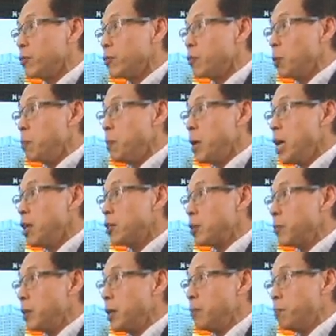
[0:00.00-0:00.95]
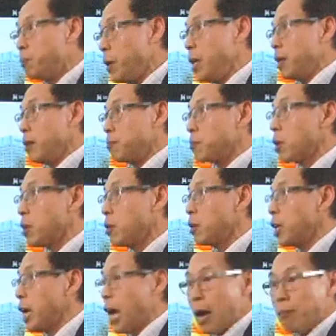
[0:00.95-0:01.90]
for me to be beating
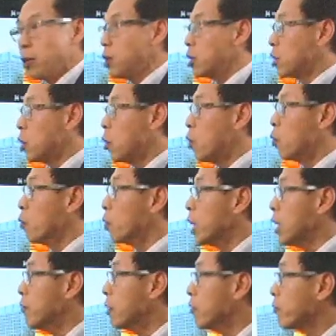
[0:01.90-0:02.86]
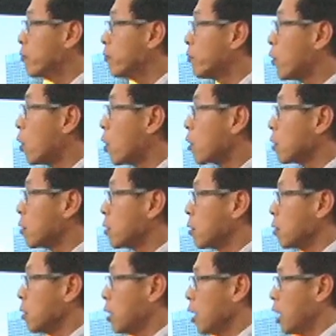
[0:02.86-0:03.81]
Bernie, I'm going to go even
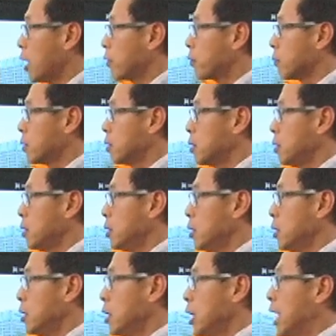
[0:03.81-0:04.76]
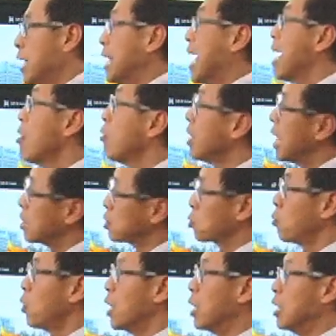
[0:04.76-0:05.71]
farther left. And now
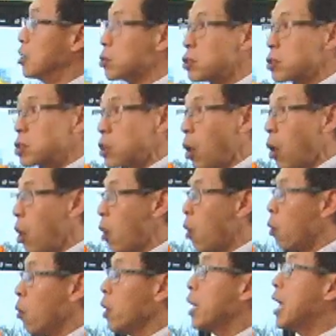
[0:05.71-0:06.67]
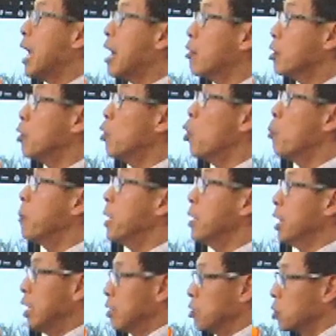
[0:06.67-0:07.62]
that's why it's totally out and
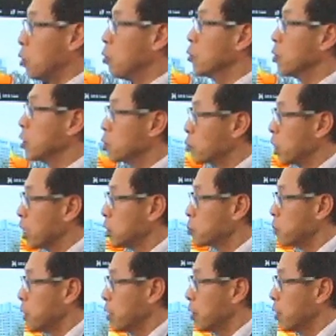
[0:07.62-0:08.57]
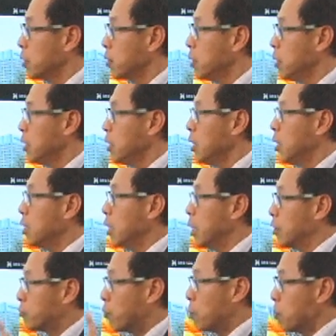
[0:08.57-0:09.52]
open and totally transparent.
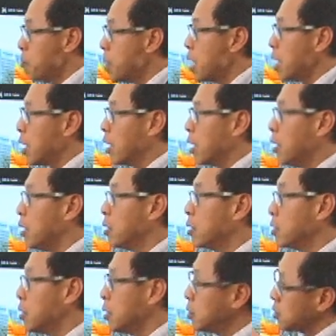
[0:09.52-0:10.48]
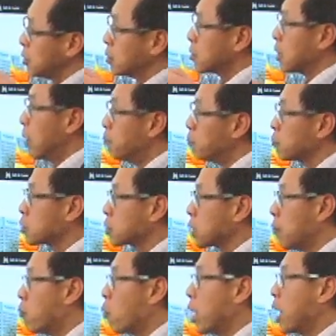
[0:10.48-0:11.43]
And for me, this is
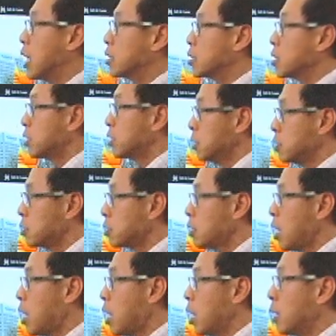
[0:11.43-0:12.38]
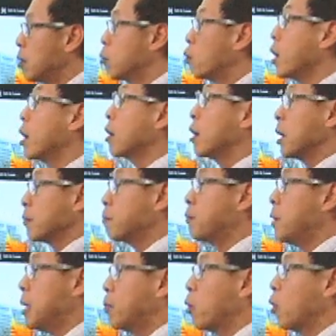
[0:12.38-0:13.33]
some way good sign where
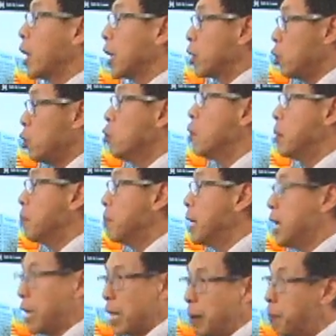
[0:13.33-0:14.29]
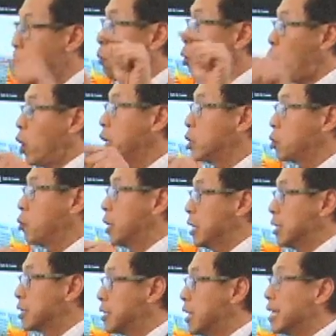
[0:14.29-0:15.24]
people like you and me can point to it
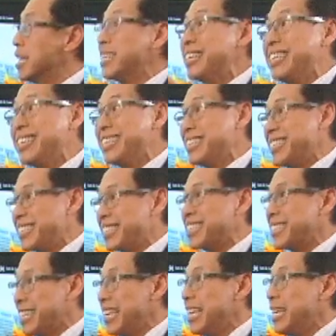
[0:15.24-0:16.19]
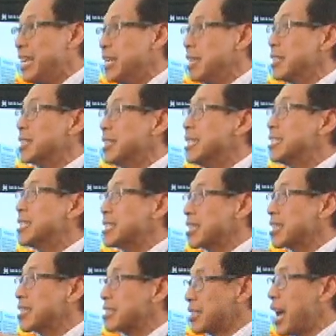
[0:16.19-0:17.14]
and say, see, this
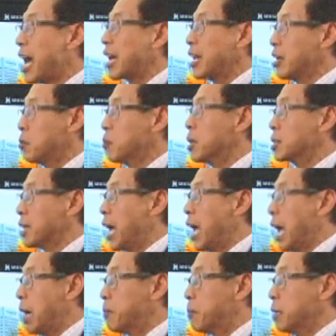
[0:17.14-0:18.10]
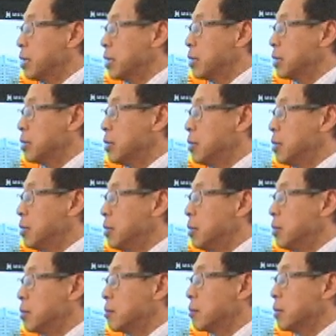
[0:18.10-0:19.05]
is exactly what's happening,
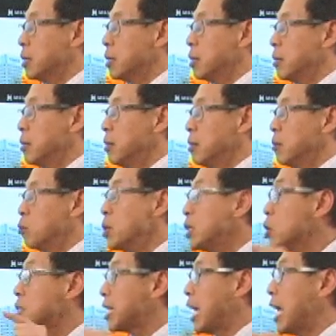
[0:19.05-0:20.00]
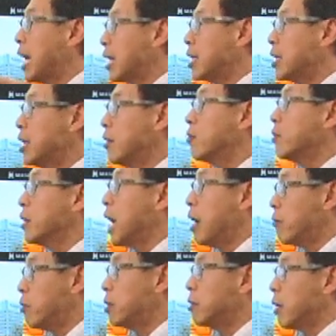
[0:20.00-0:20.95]
right? We just can't give
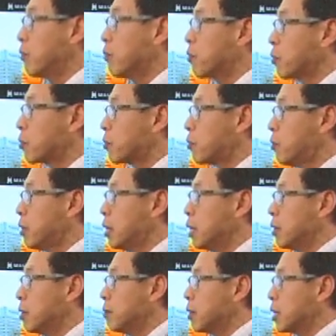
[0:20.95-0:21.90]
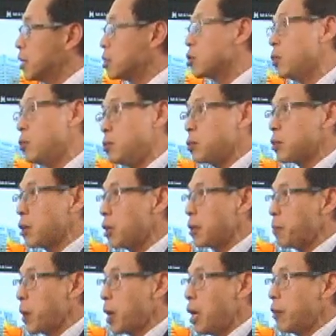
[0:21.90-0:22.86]
everything for free, because who's going
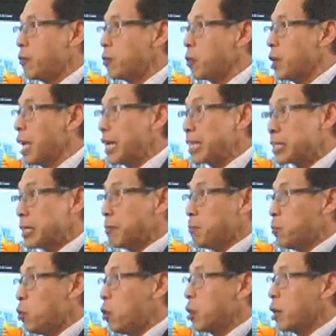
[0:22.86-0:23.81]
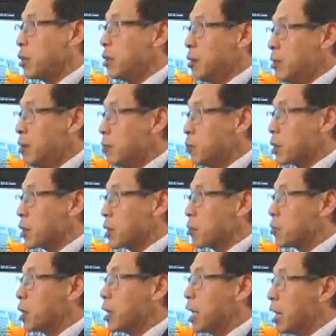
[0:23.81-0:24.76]
to pay for it? At some point, we're
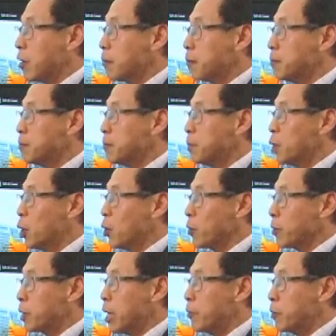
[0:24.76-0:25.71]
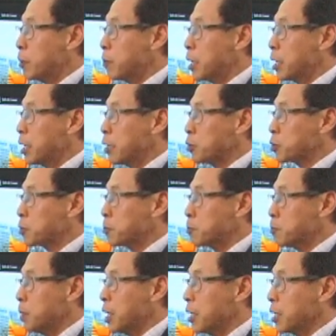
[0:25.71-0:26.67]
going to run out of everybody else's
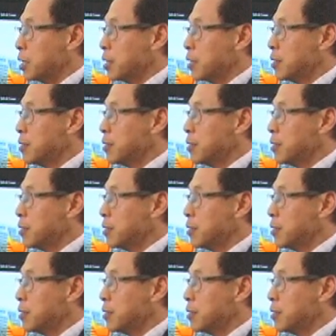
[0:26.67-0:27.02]
money.